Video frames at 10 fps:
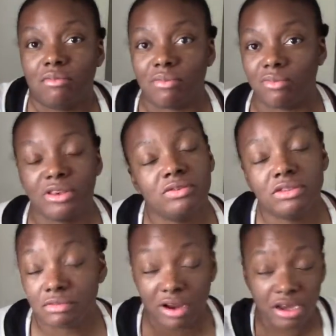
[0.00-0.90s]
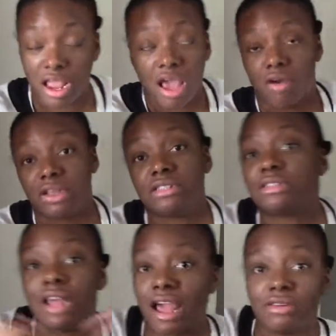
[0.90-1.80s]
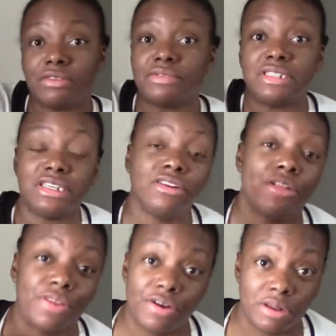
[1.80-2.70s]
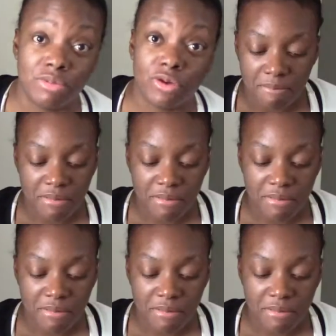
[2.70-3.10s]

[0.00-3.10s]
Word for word: when you look right now, it's, I don't even see it on there anymore.